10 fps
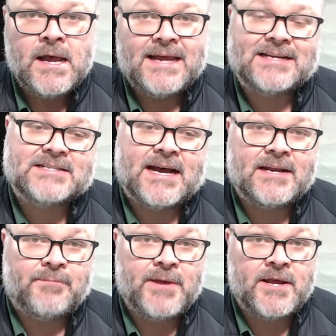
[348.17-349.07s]
Excited
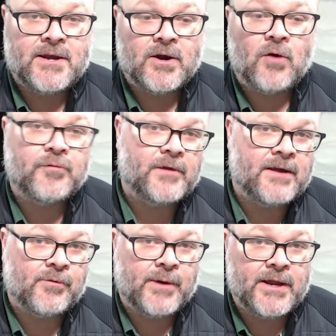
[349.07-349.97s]
to be here. Hopefully,
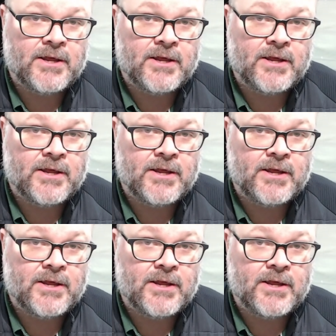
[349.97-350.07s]
everybody,